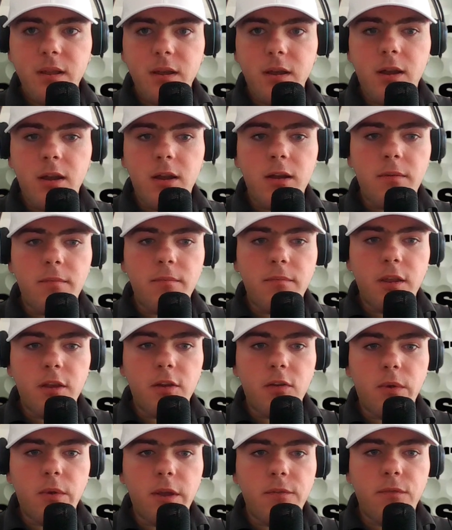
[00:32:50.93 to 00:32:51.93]

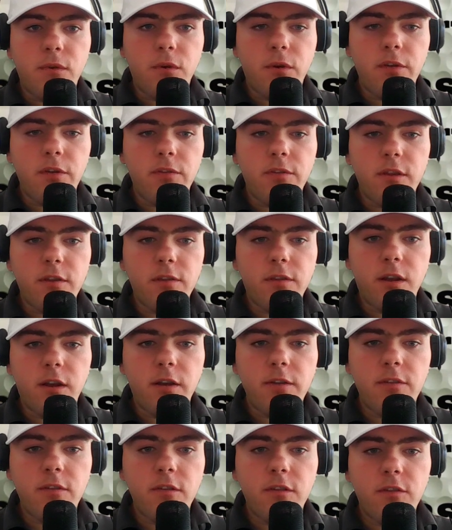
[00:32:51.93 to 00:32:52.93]
Wake Forest has
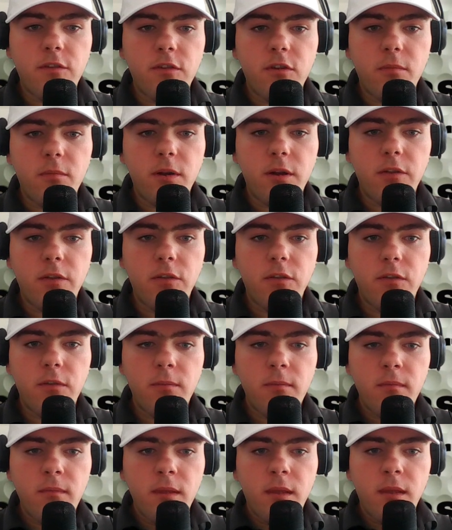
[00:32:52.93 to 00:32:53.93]
lost so much.
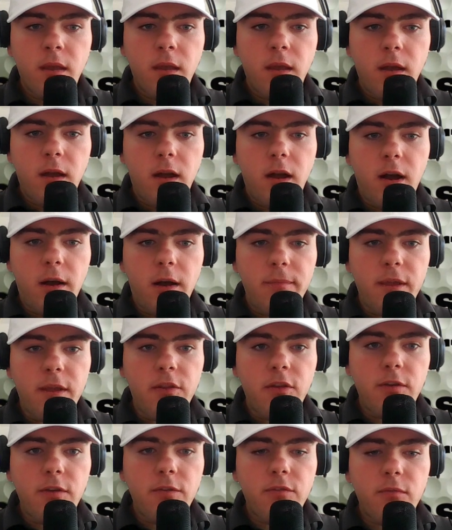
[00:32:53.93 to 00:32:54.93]
They
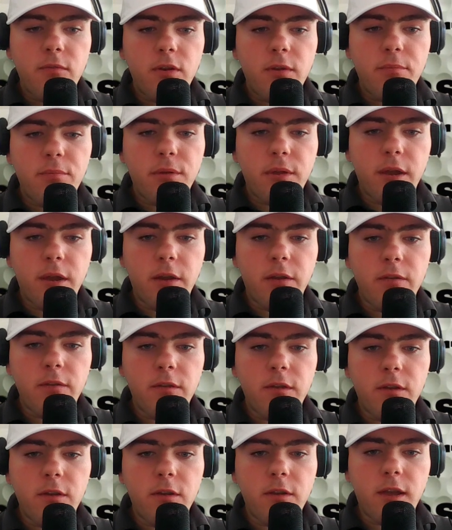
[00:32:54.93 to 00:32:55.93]
do have some good
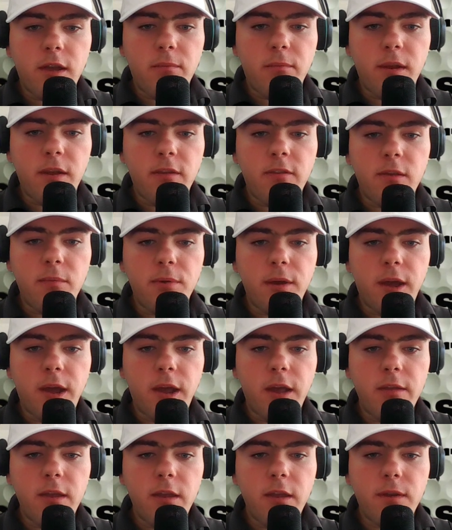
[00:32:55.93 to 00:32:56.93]
players. They have Macy
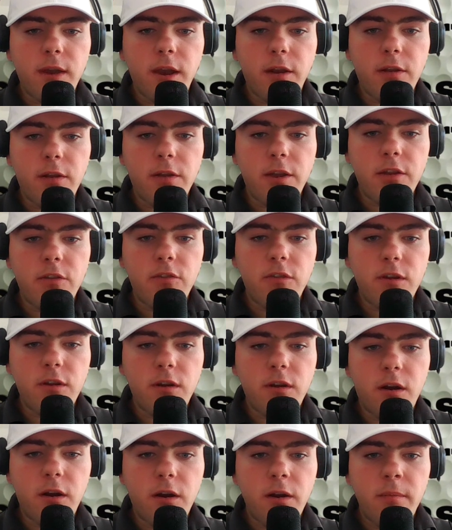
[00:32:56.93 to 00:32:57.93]
Pate, they have Carolina
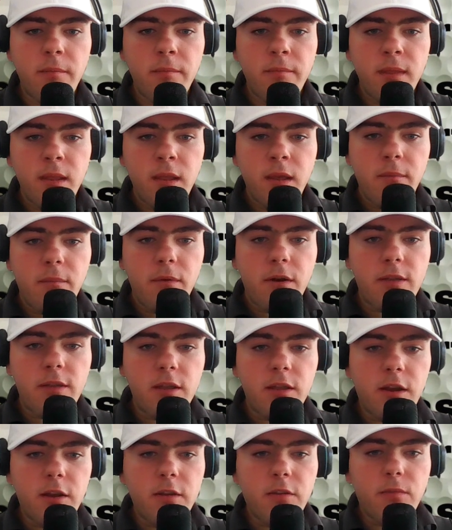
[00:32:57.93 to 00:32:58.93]
Chikara, but
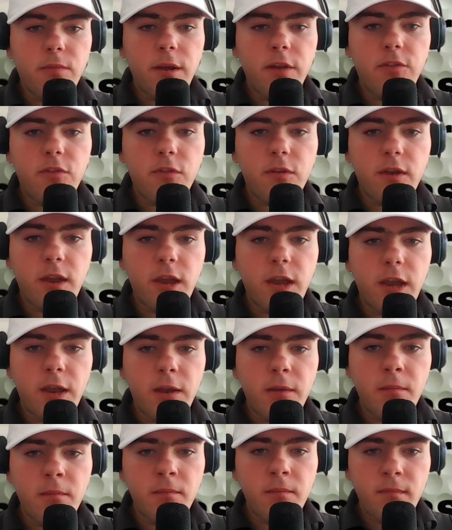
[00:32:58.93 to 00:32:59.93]
they lost Rachel
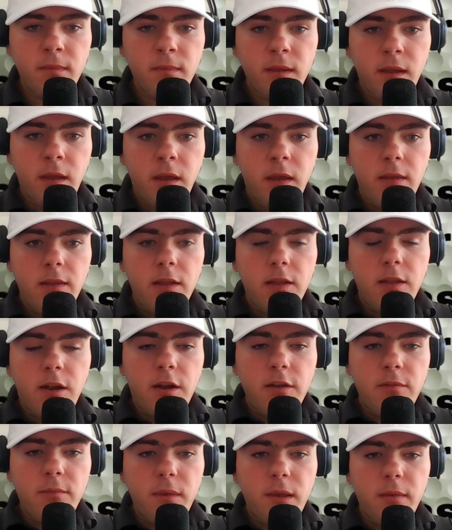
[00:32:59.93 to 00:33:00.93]
Keene. They
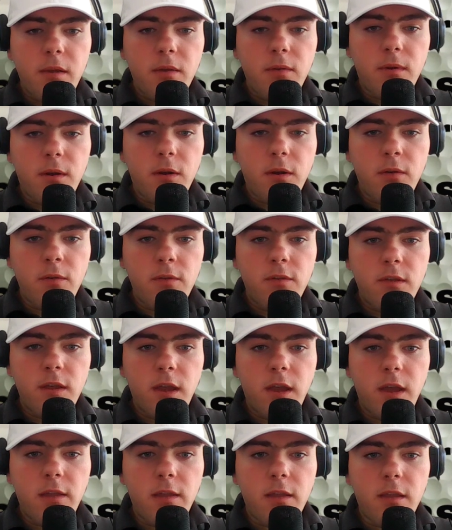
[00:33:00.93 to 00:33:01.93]
lost Mimi Rhodes,
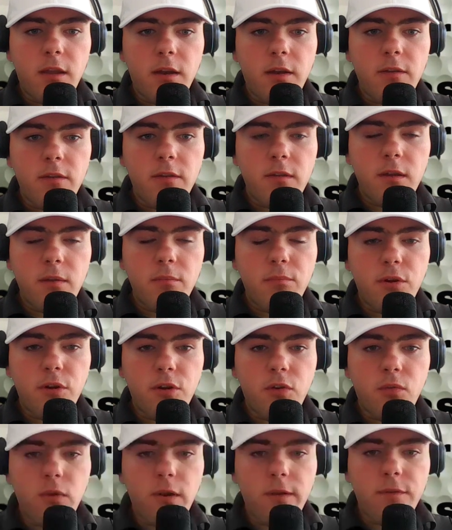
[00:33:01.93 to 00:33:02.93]
and they lost
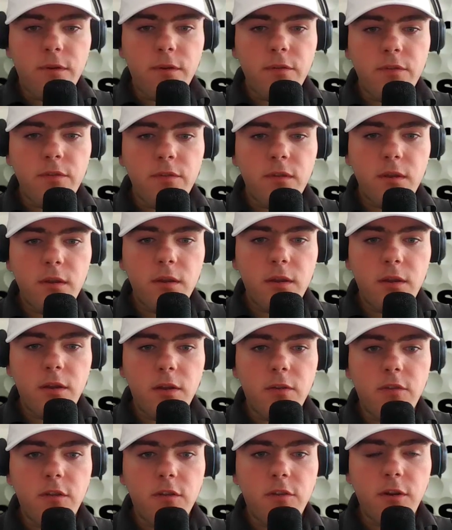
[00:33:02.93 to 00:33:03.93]
Brooke Rivers.
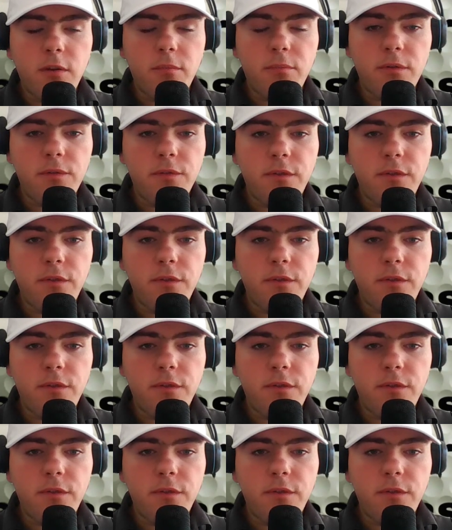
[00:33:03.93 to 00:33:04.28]
She turned